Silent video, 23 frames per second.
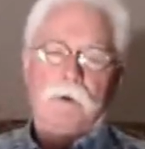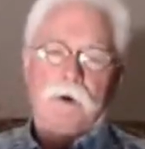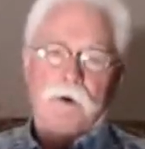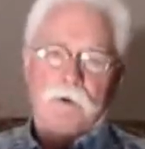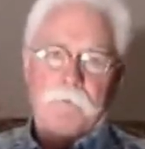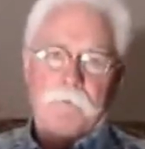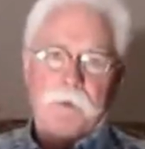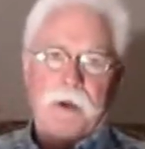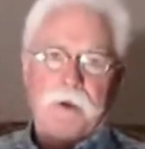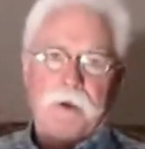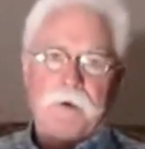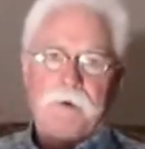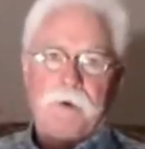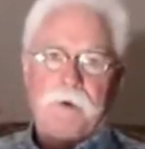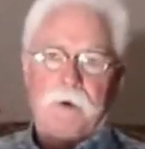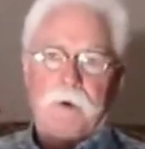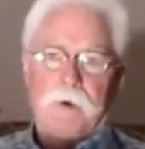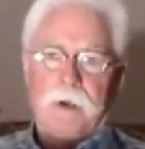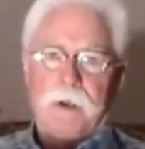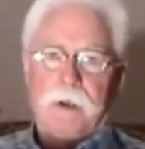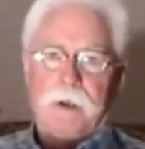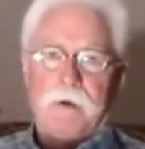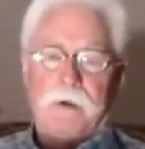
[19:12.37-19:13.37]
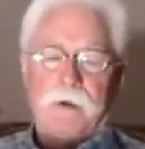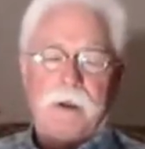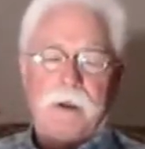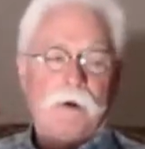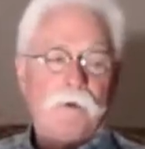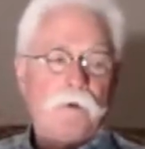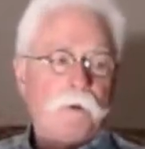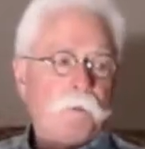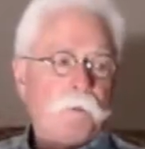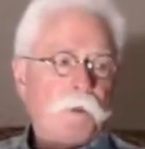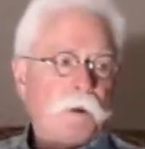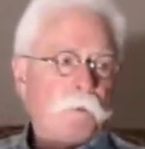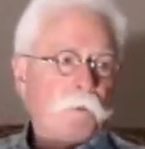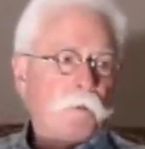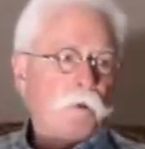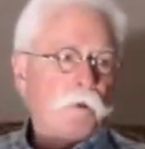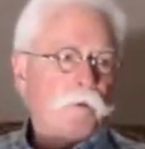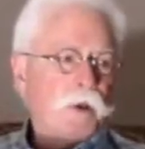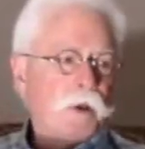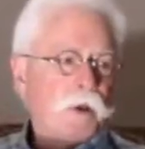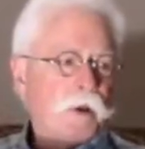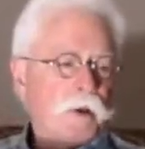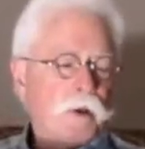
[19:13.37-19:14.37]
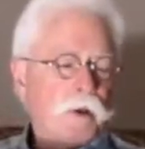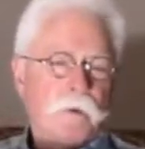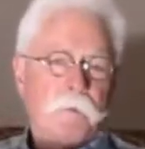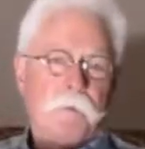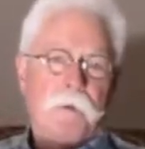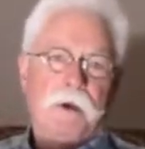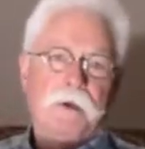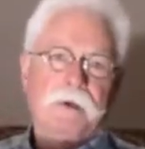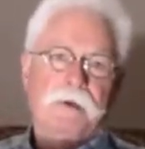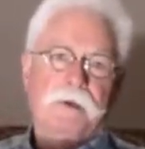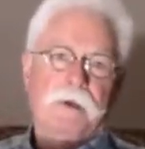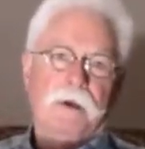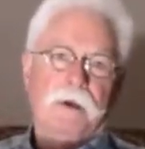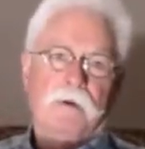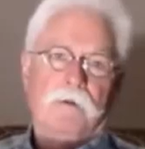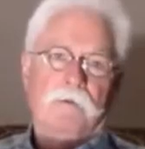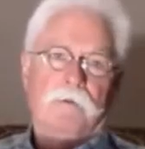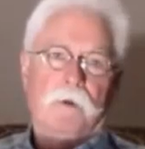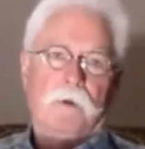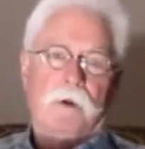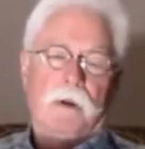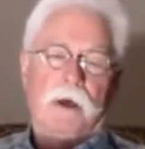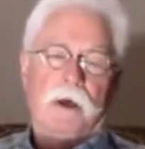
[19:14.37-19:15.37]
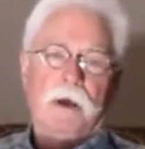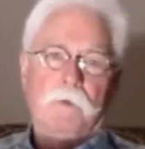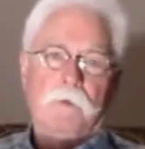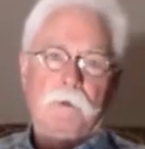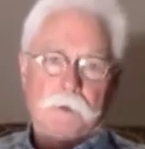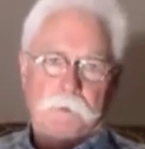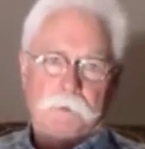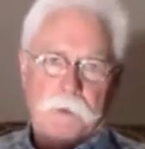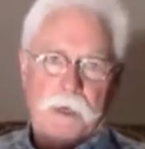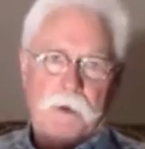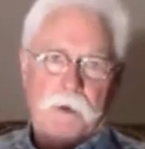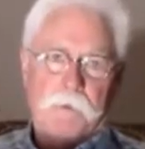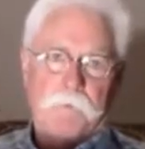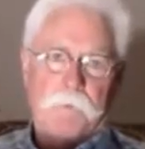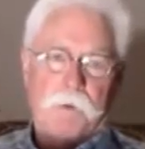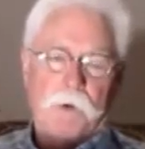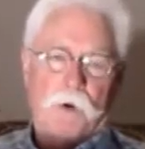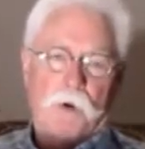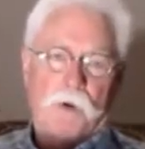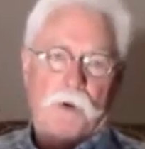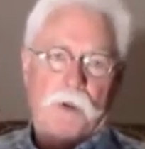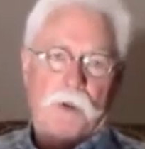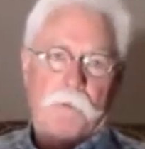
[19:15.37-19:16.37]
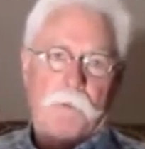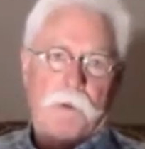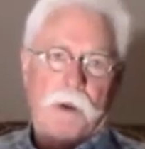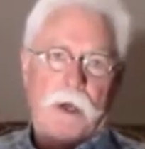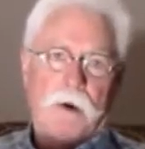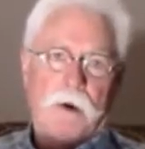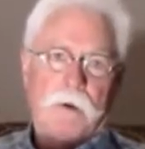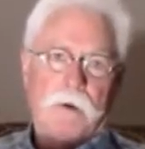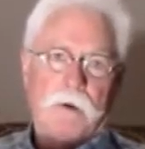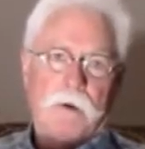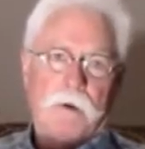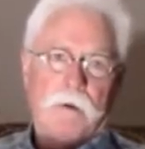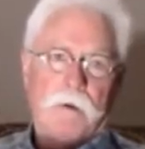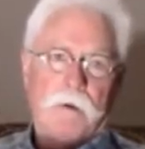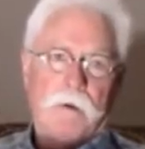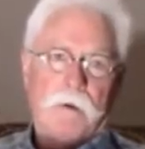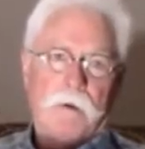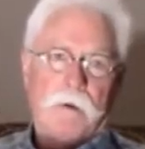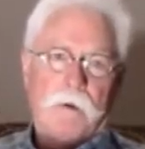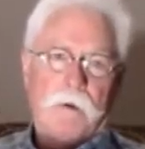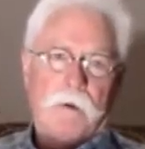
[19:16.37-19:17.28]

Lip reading: a 12-man jury. And I remember thinking to myself, when I was being put on the block,